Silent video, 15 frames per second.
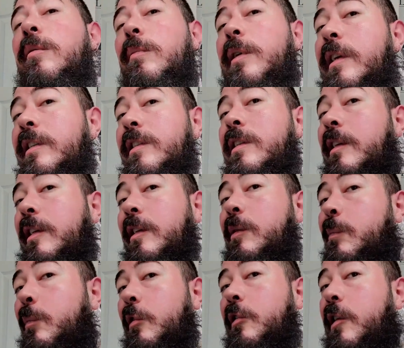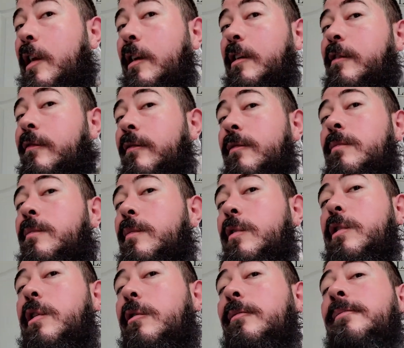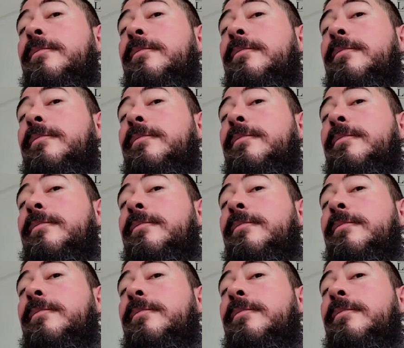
be slick and protective. So